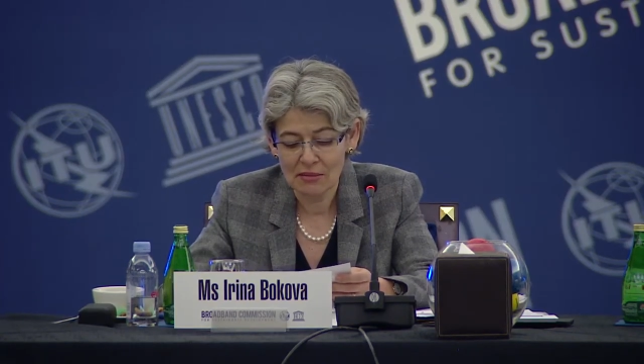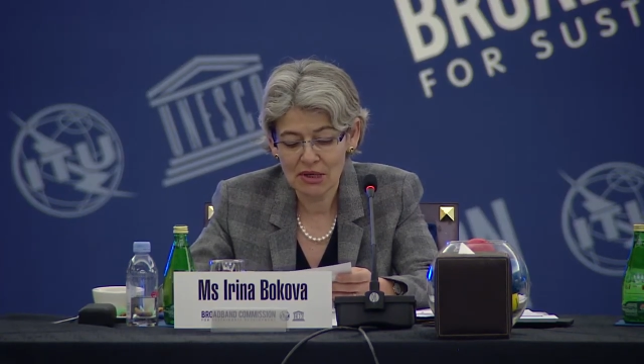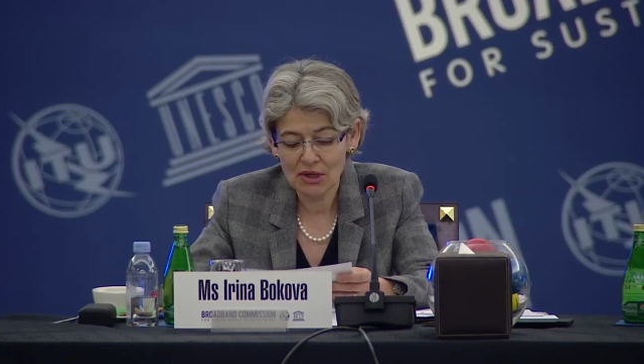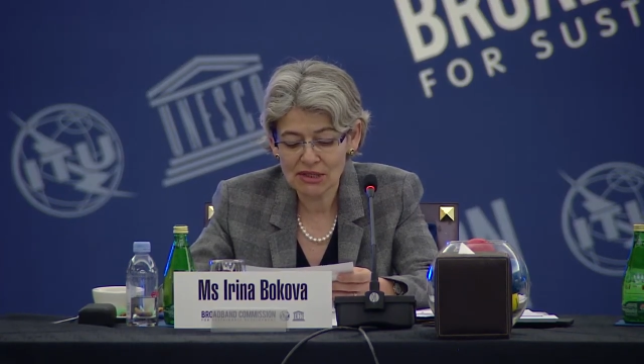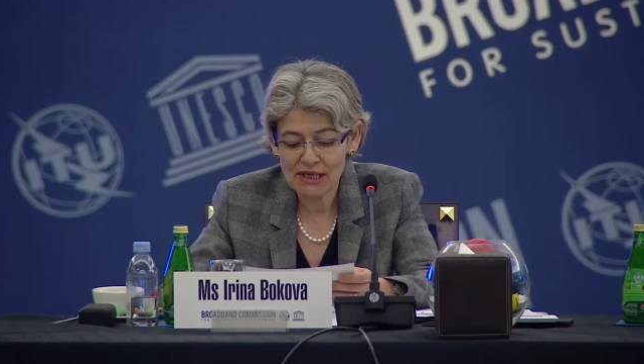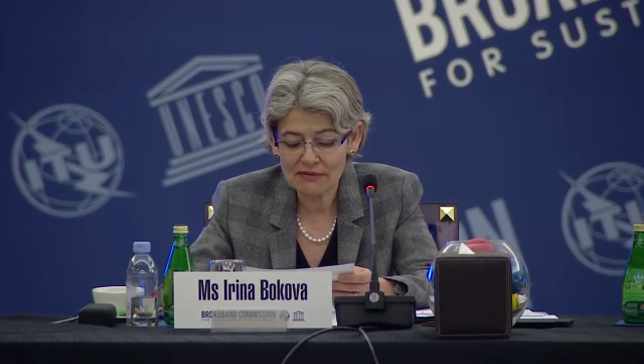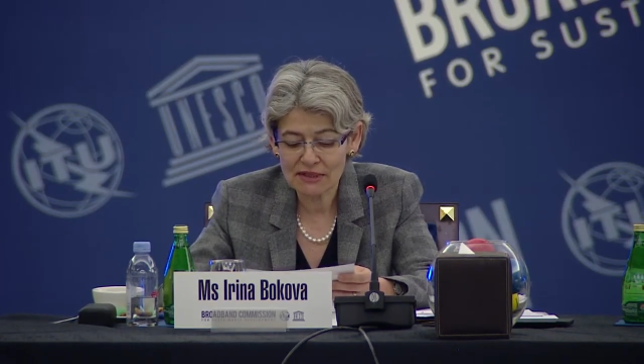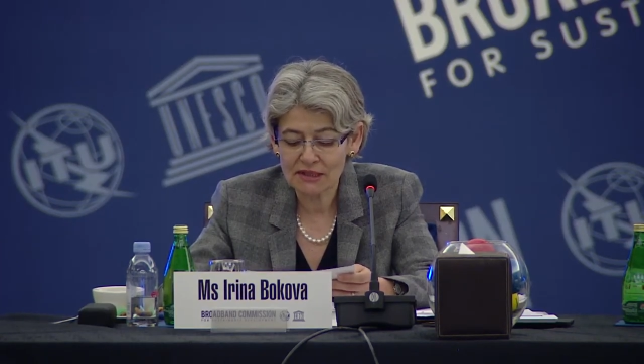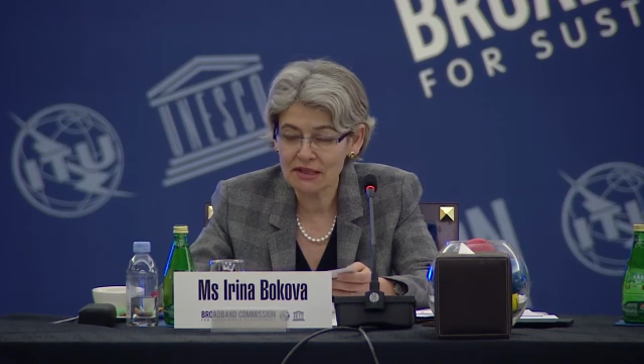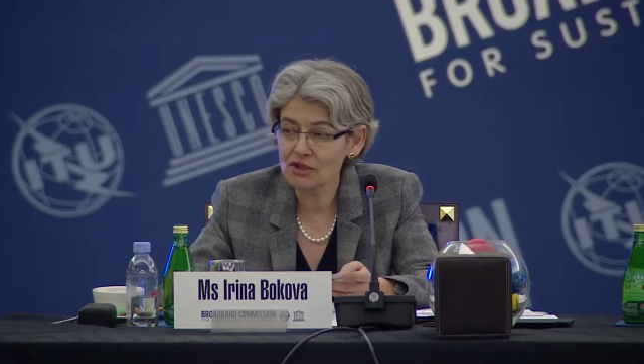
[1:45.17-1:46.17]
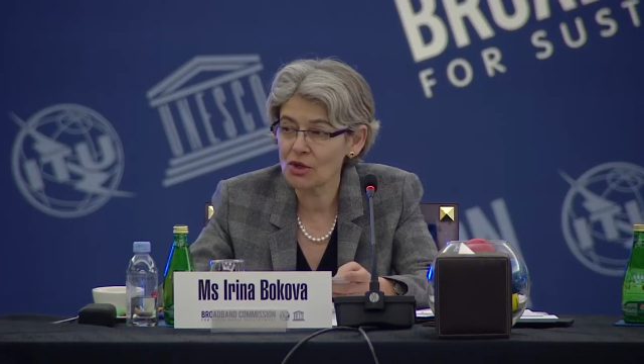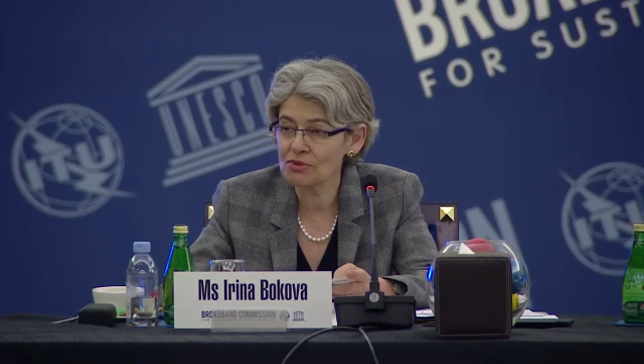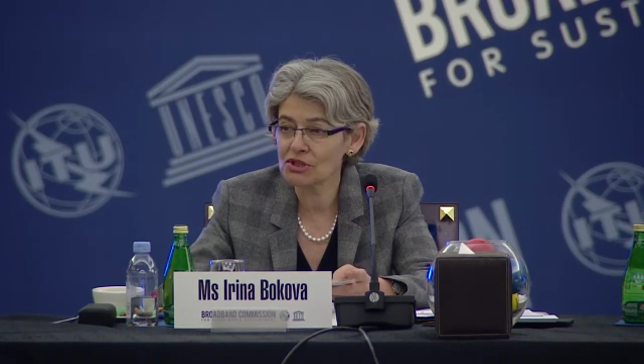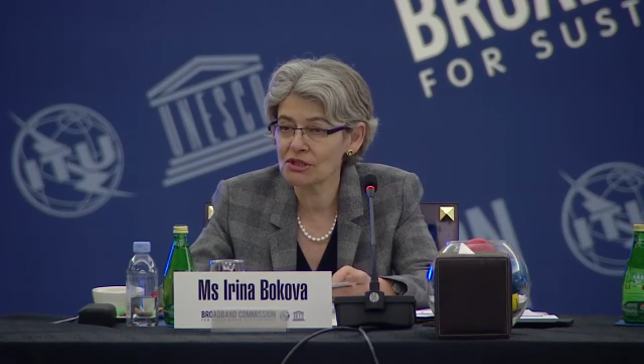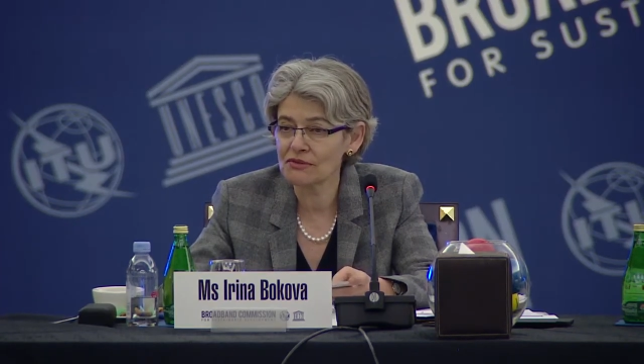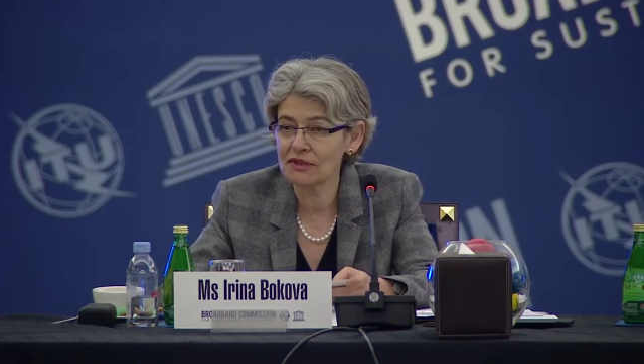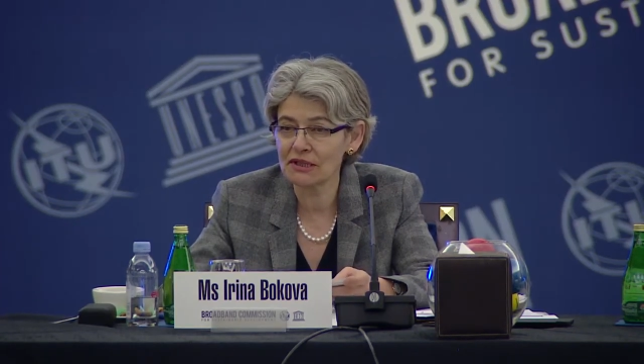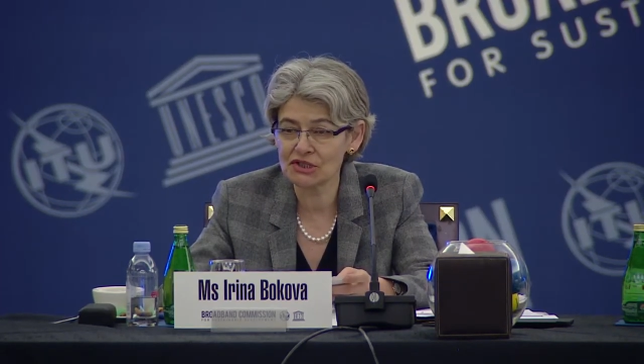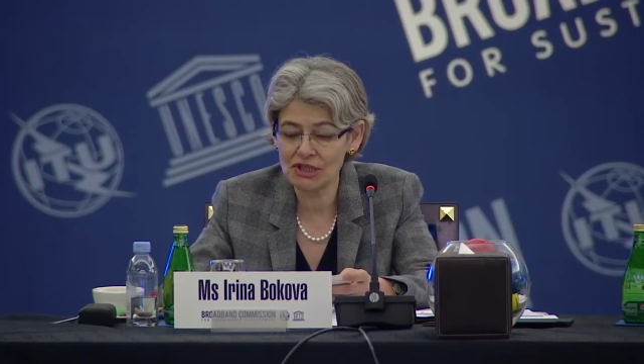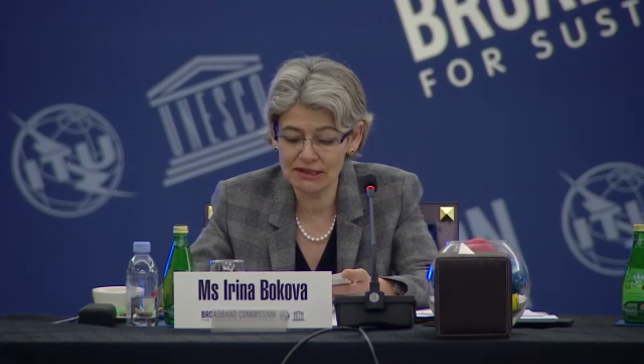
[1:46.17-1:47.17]
because after the adoption of
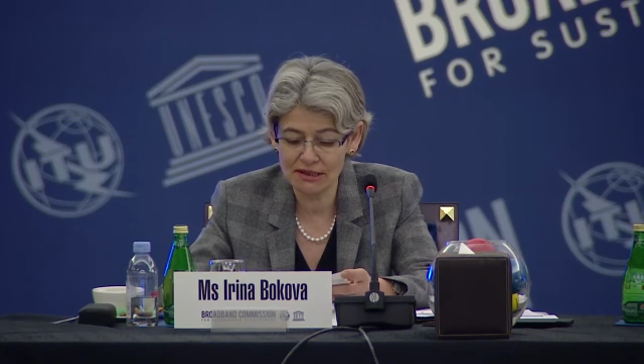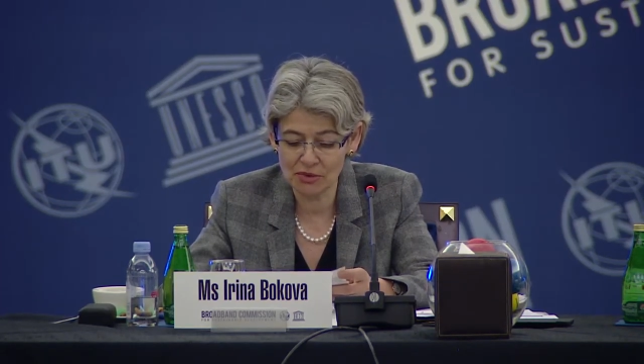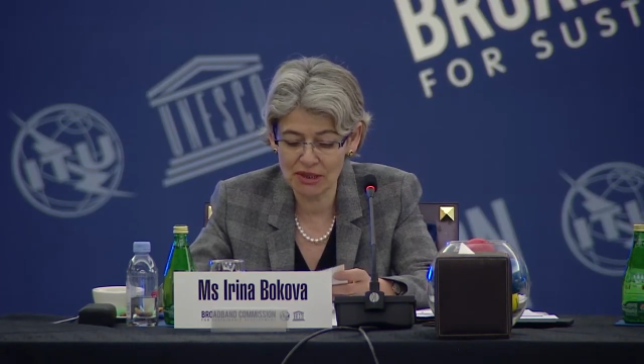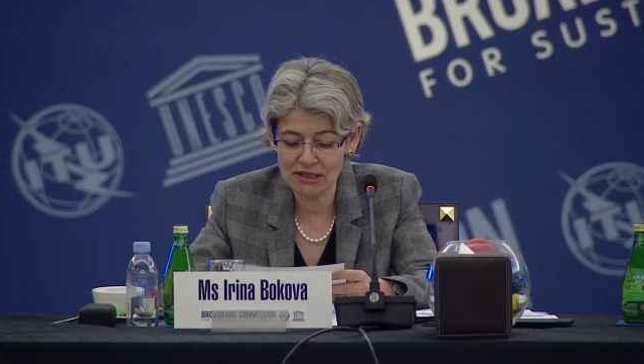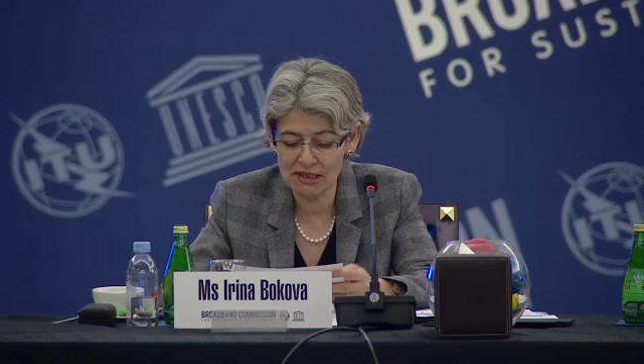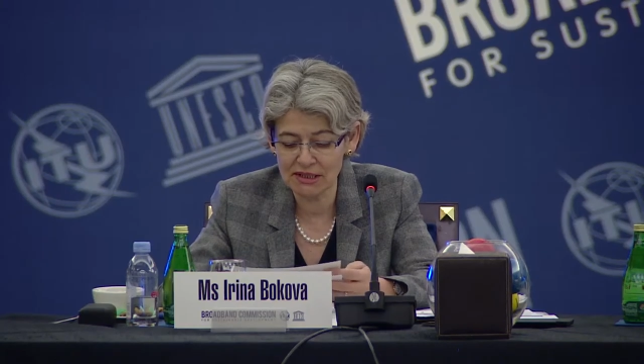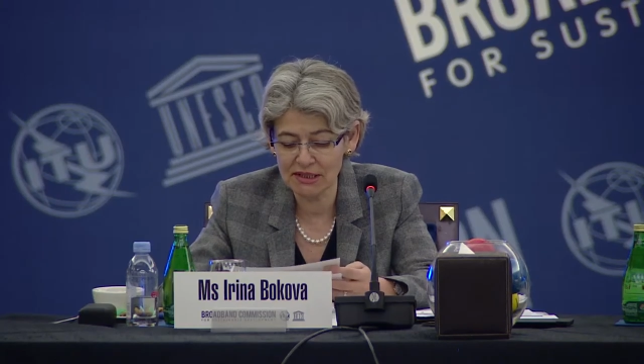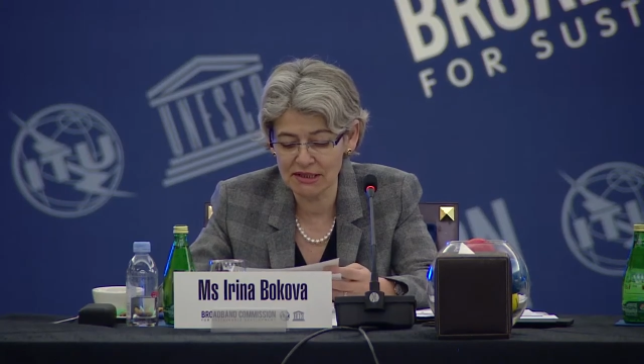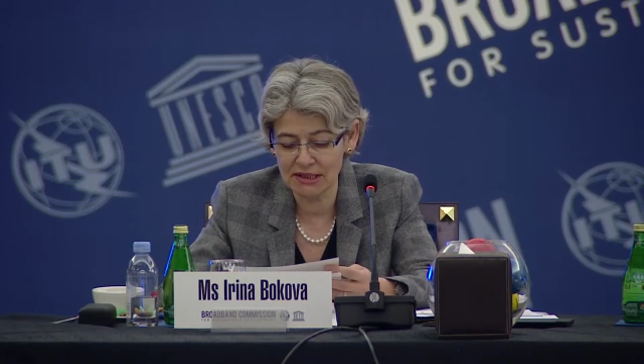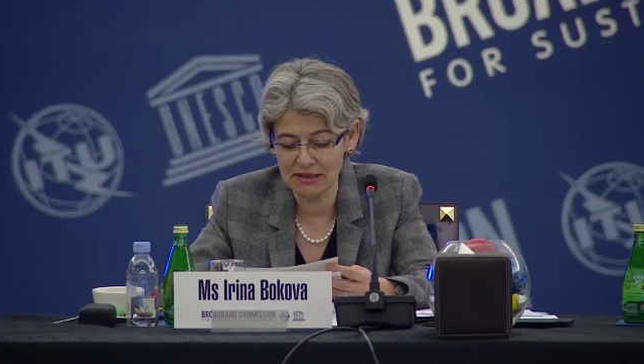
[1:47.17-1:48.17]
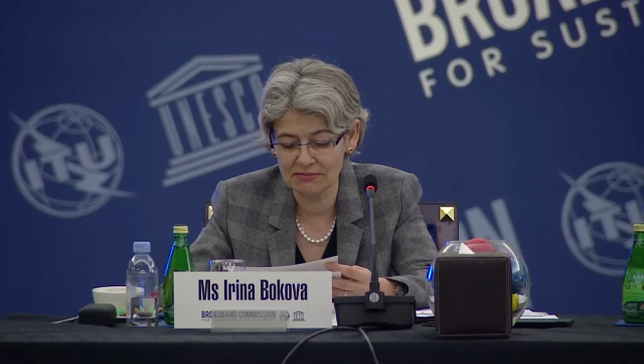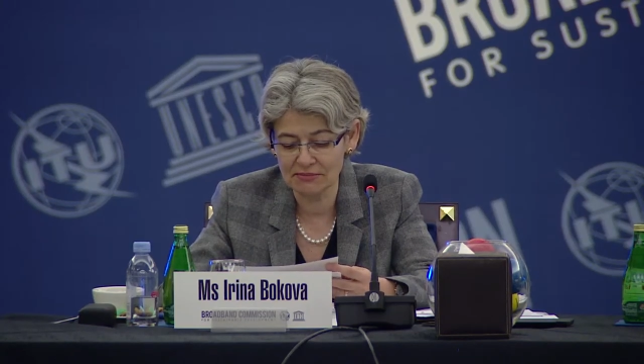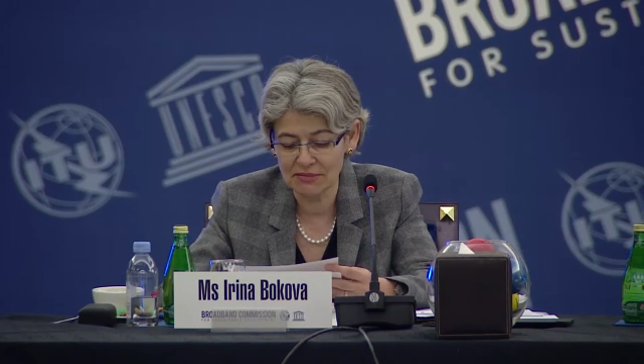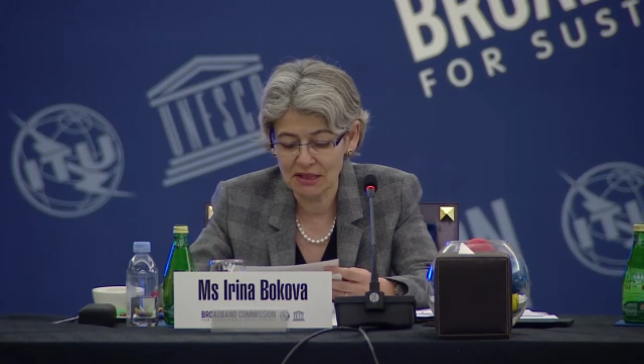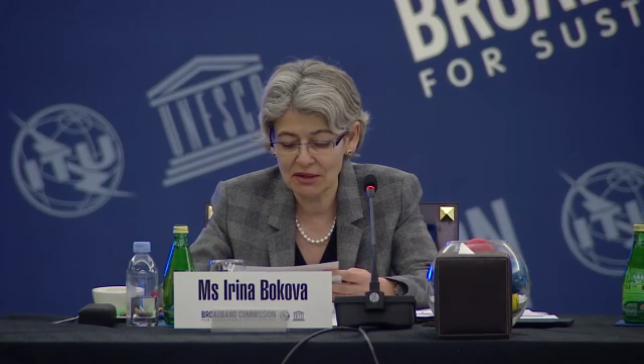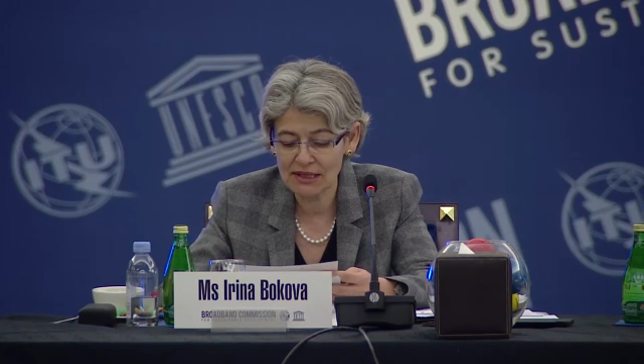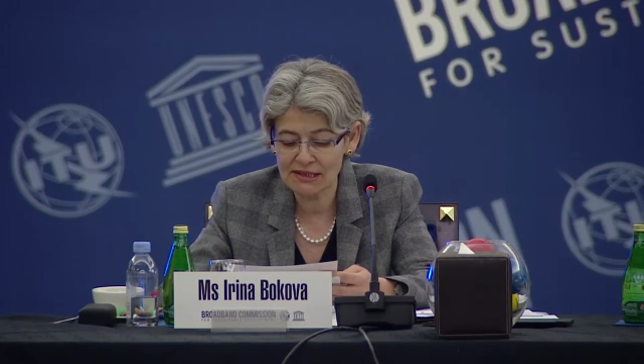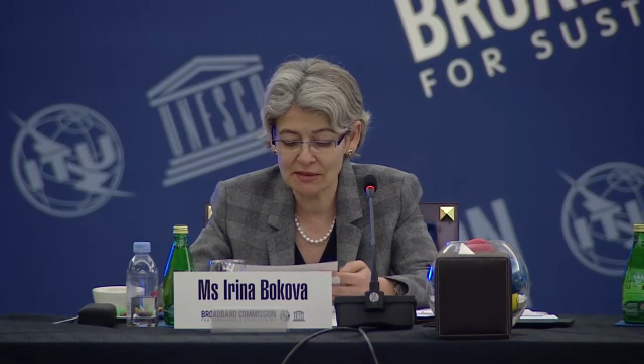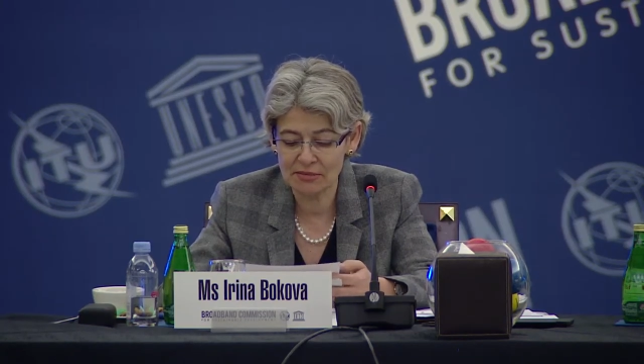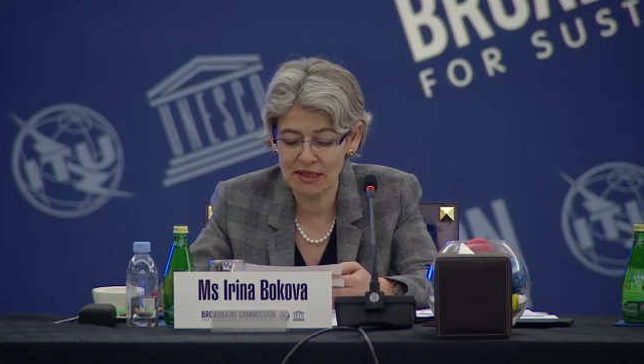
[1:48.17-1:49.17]
the Agenda 2030
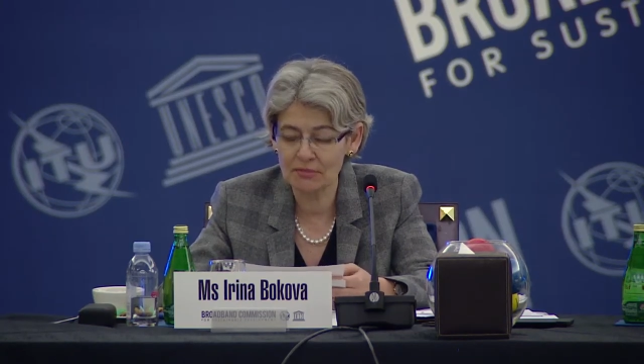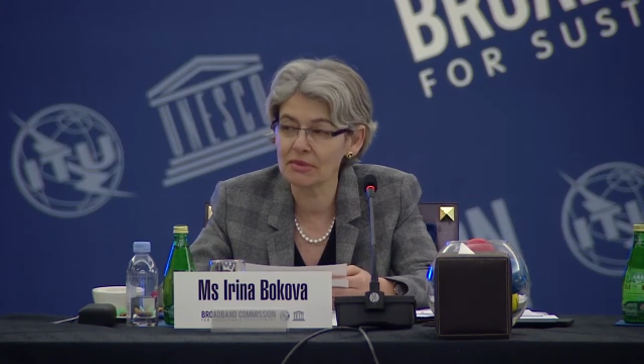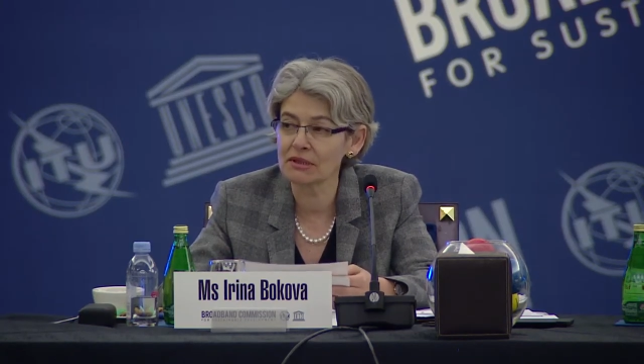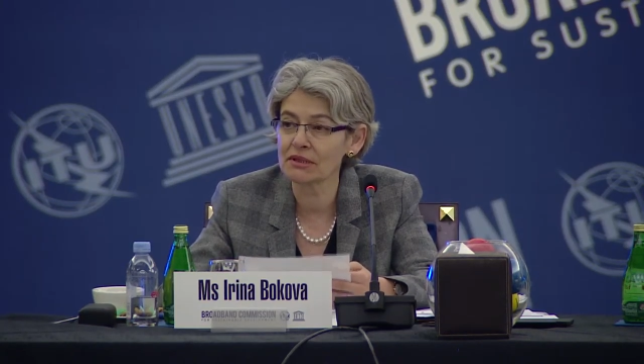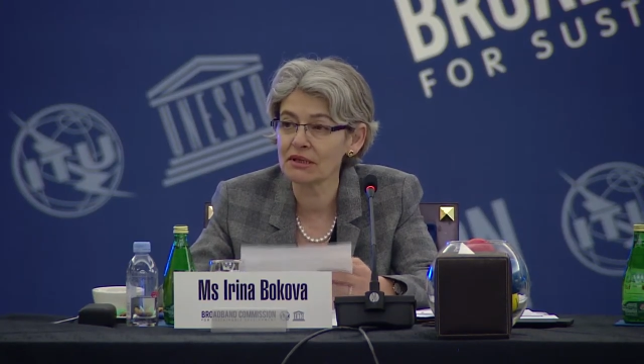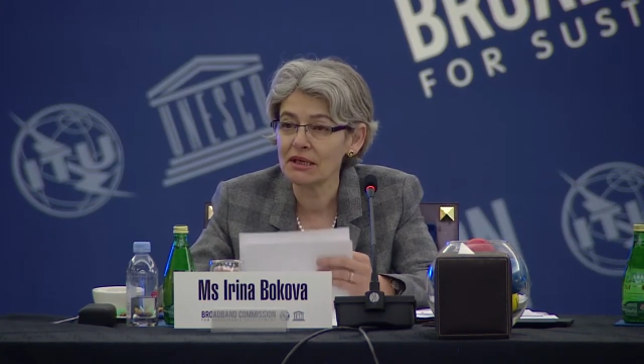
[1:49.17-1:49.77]
last September,